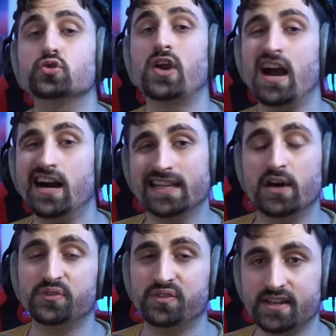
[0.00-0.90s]
call
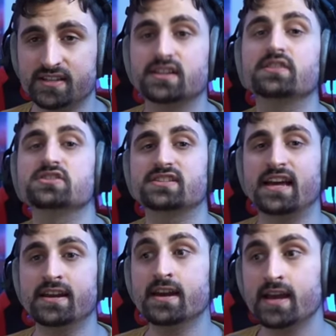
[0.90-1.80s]
out things and
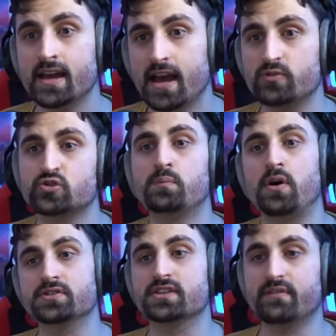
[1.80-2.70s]
understand how
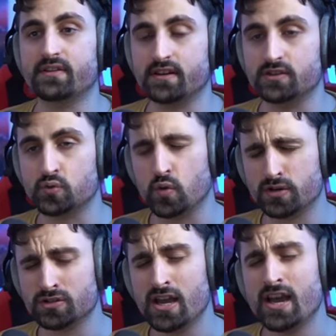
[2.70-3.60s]
spawns and everything else works.